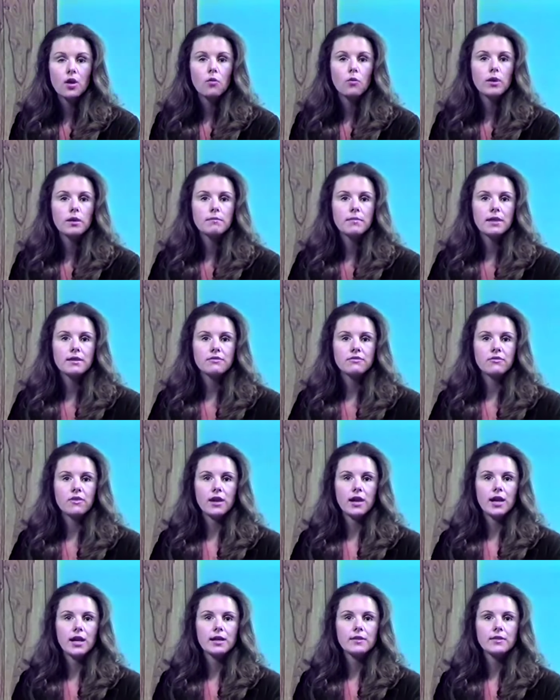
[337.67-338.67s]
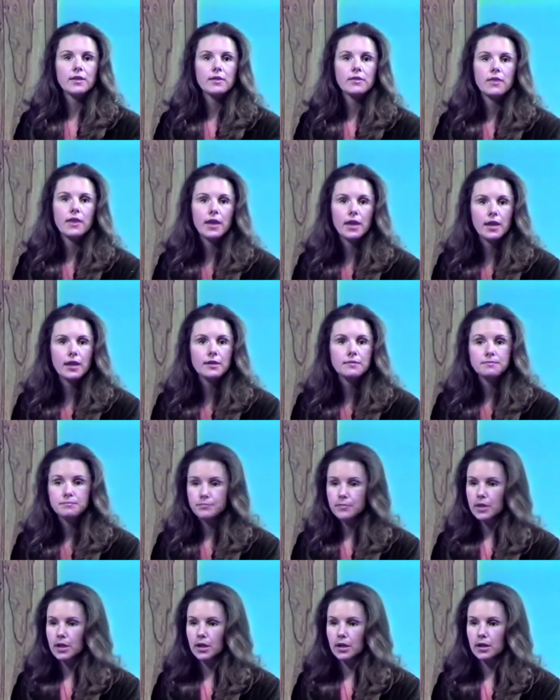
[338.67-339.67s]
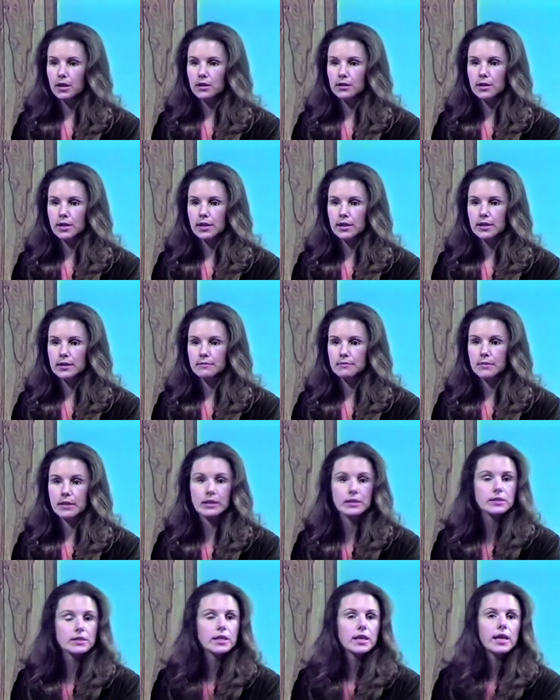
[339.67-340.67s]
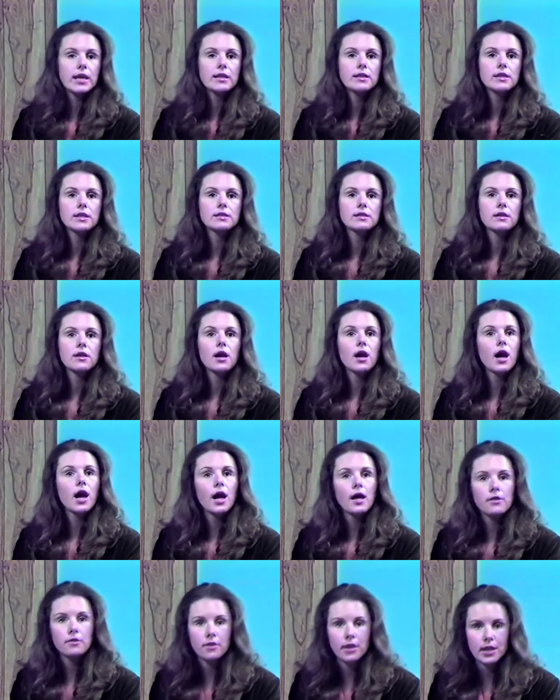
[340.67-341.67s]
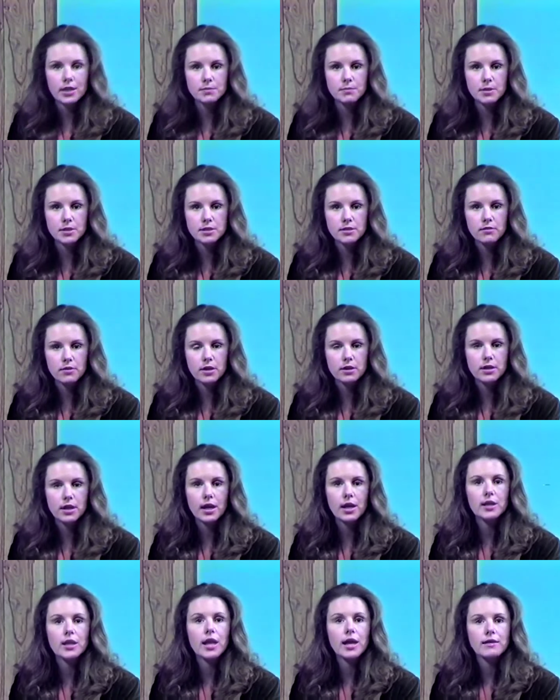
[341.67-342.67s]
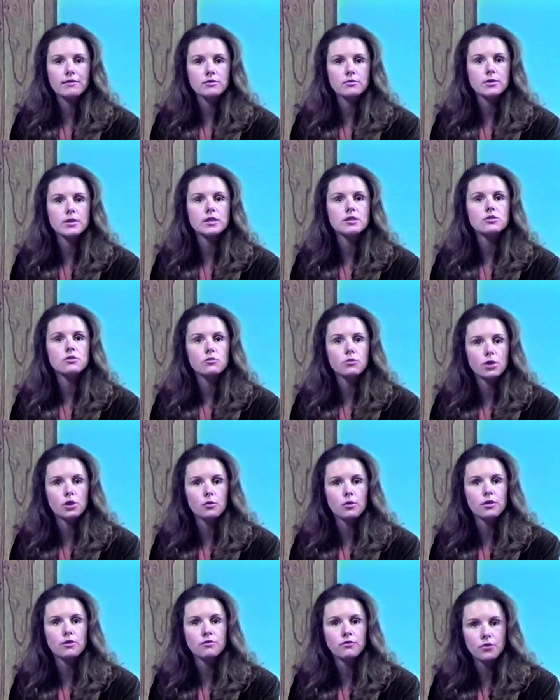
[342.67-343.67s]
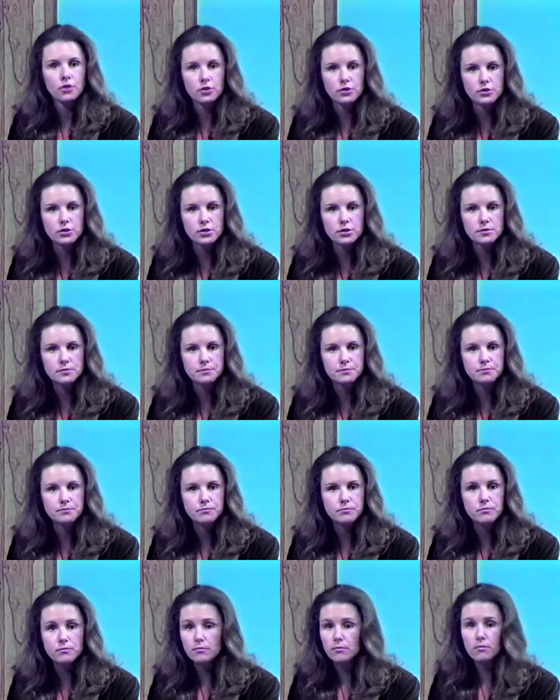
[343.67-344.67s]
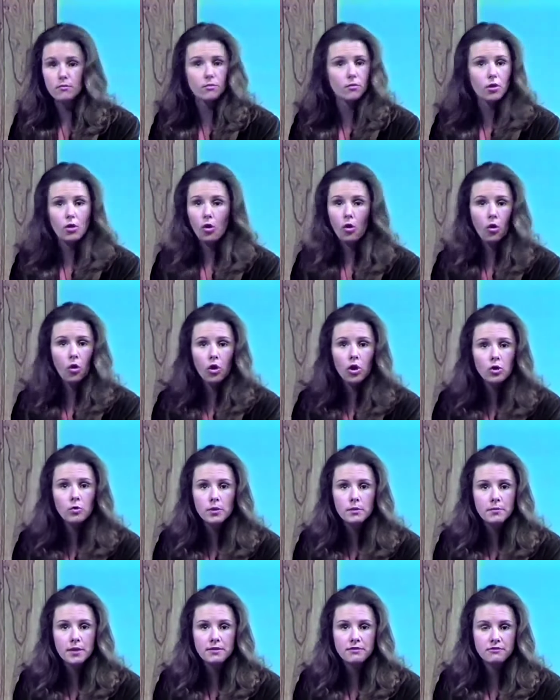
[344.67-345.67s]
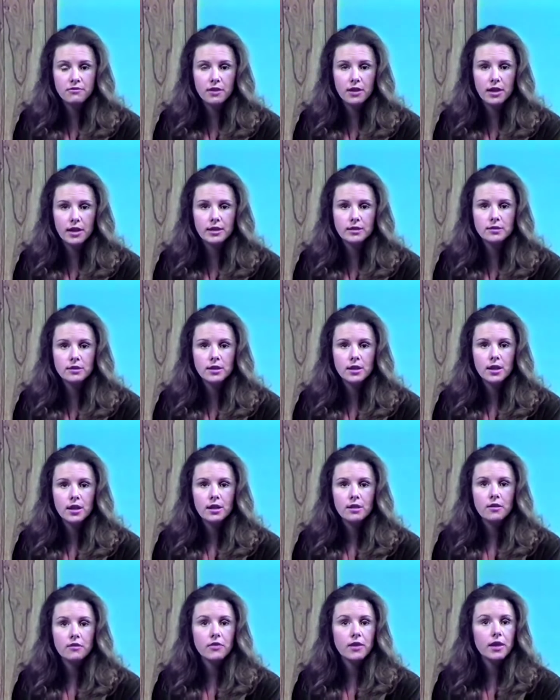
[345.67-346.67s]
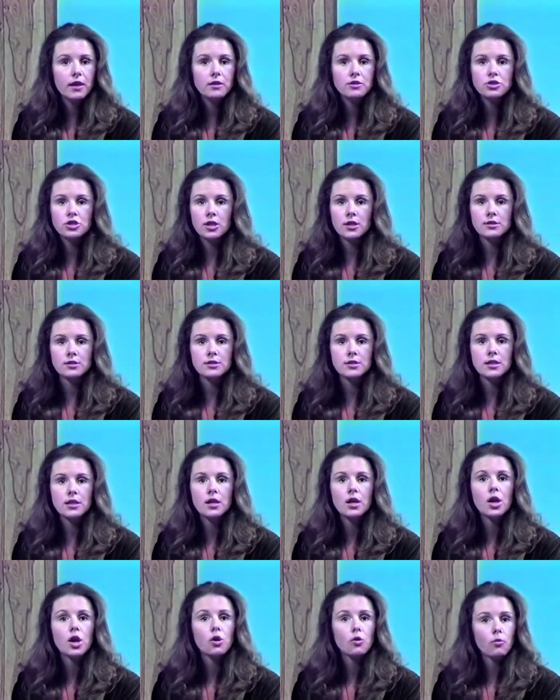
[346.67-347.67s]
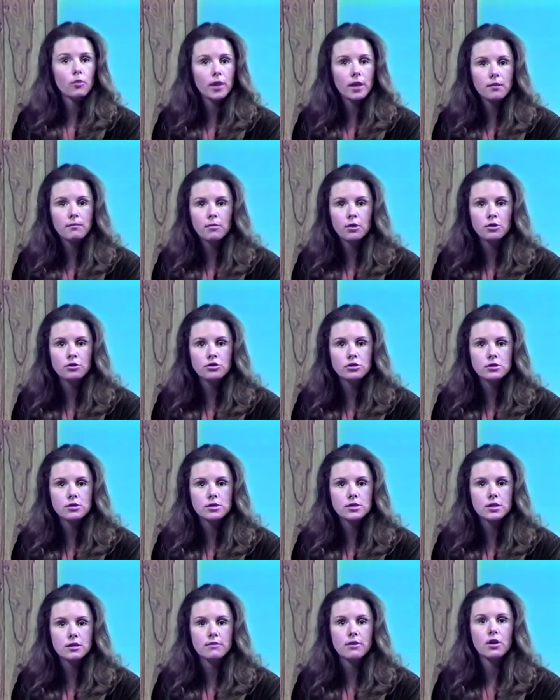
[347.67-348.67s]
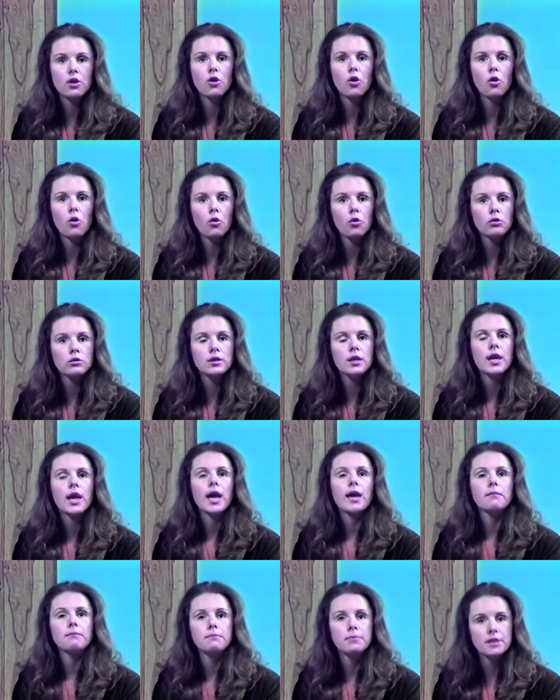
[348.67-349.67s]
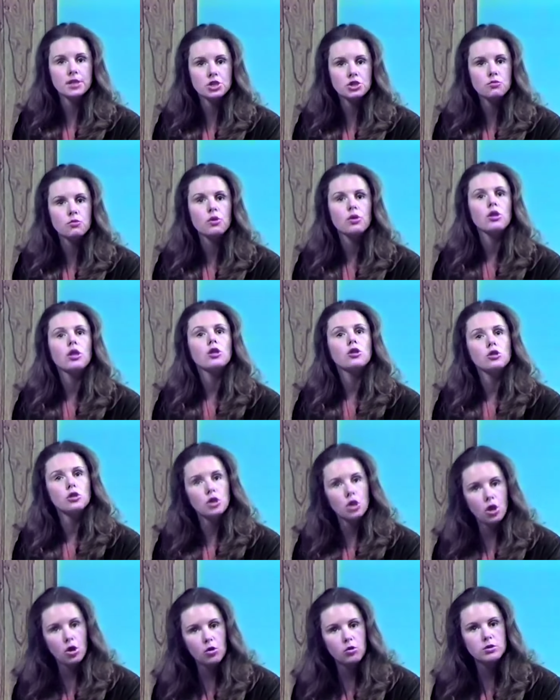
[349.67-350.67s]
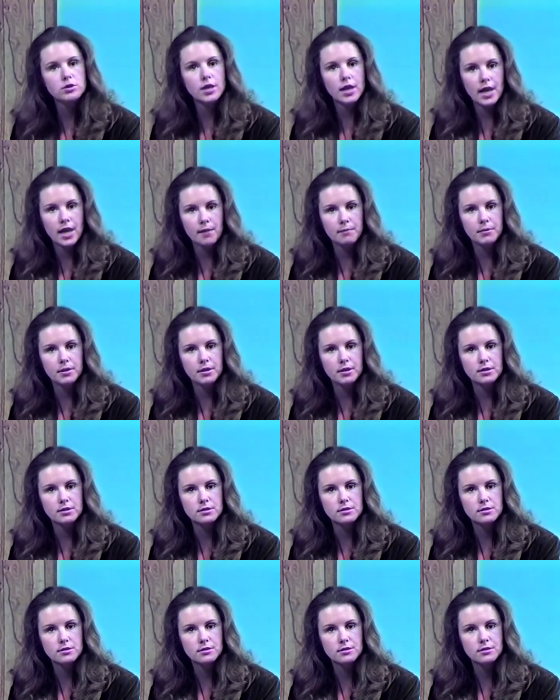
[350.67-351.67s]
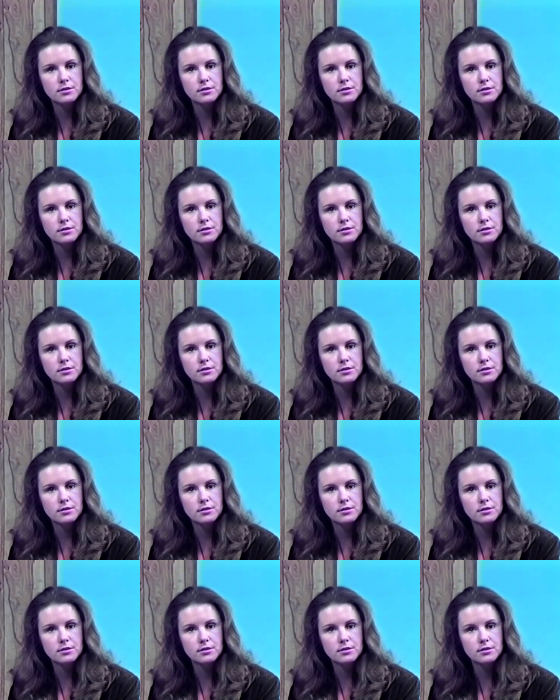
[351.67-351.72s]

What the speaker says: We may find that they indicate that there are other aspects of our lives we need to work with first. Or we may find that they are just the reemergence of our old habitual no to happiness,